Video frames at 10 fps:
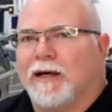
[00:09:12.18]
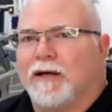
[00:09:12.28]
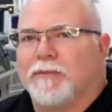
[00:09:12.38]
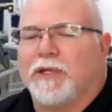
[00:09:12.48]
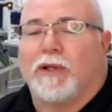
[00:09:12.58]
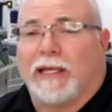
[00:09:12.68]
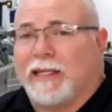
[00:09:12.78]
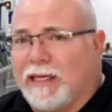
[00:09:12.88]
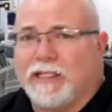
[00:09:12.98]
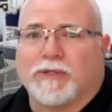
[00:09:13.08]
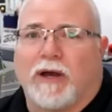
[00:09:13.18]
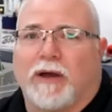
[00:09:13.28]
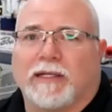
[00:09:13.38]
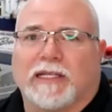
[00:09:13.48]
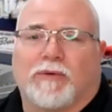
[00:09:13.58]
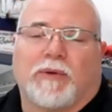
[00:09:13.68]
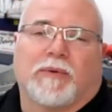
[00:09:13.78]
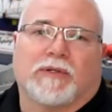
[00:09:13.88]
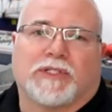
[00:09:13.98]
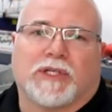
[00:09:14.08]
um, you know, like the e-drawings, like we
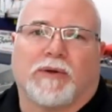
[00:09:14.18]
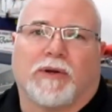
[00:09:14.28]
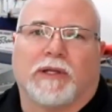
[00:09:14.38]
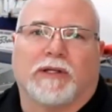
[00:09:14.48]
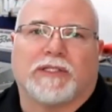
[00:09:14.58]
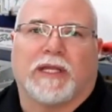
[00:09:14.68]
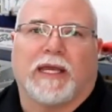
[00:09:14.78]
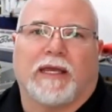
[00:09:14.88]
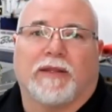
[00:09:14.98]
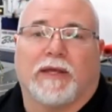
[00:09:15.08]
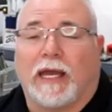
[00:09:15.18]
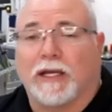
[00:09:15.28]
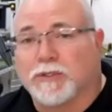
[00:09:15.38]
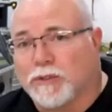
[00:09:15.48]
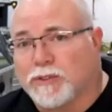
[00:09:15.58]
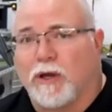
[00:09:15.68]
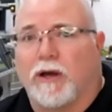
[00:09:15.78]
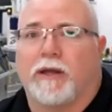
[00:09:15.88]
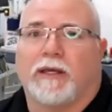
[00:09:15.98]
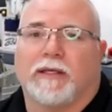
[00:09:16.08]
were shown earlier today, the actual
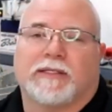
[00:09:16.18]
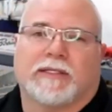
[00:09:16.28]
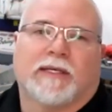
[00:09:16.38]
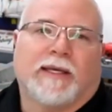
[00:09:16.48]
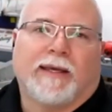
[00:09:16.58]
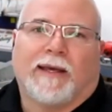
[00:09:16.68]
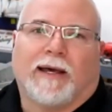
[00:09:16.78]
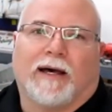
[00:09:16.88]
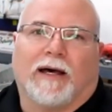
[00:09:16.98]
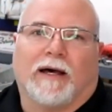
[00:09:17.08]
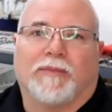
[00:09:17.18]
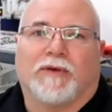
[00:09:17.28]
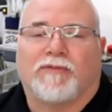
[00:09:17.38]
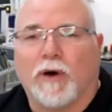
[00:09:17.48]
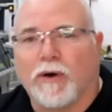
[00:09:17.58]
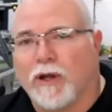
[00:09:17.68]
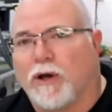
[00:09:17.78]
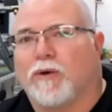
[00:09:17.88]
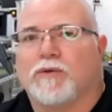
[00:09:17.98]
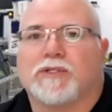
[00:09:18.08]
drawings, um, the
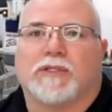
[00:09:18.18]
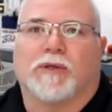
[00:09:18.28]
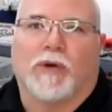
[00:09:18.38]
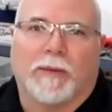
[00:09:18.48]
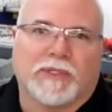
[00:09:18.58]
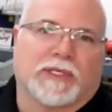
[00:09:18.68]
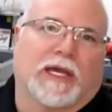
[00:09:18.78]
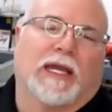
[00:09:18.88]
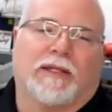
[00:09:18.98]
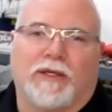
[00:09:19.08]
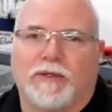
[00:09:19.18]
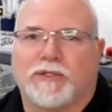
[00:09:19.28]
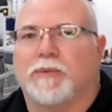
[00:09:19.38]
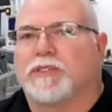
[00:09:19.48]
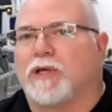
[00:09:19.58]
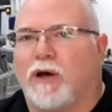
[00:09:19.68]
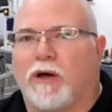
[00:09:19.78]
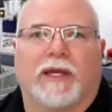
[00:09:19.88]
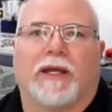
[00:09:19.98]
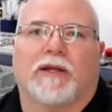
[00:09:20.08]
photos, the website, the YouTube, it's
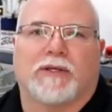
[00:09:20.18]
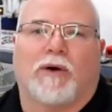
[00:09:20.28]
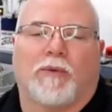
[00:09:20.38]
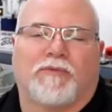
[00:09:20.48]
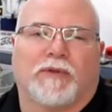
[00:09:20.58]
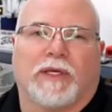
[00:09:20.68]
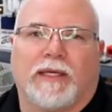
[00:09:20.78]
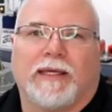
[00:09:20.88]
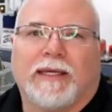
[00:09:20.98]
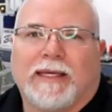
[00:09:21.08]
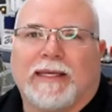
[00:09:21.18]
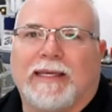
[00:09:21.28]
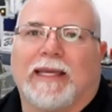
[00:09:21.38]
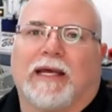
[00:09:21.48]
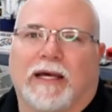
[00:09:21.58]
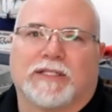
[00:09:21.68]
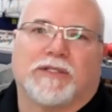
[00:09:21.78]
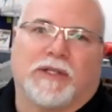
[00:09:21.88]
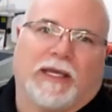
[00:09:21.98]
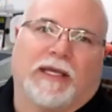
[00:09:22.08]
all there to hopefully get us
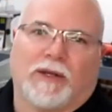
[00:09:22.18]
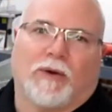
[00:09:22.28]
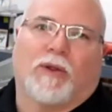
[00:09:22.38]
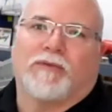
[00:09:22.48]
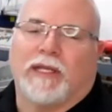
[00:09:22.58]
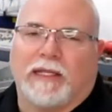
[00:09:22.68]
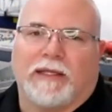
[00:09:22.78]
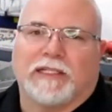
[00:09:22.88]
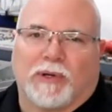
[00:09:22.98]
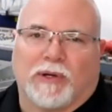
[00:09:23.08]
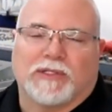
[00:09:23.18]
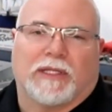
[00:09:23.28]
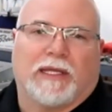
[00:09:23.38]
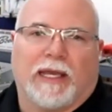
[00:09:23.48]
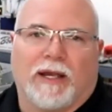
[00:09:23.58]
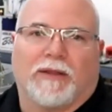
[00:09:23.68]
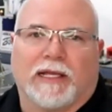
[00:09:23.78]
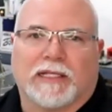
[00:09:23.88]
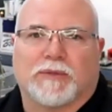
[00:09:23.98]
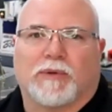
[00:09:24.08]
to the end goal of getting these birds in the air. And
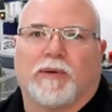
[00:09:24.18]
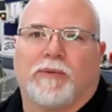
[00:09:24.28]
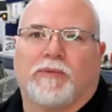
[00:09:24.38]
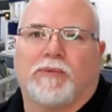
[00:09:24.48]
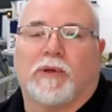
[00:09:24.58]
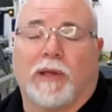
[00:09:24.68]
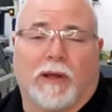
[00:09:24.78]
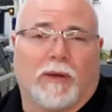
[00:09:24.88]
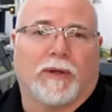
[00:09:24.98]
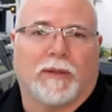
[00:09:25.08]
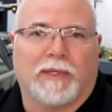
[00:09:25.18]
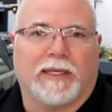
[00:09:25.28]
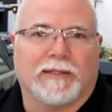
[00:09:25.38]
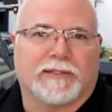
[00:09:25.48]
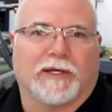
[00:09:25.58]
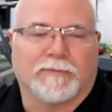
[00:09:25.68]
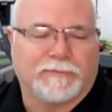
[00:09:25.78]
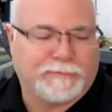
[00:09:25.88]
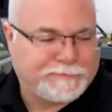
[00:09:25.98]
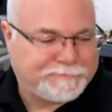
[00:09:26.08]
that's where we, where we all want to be. So.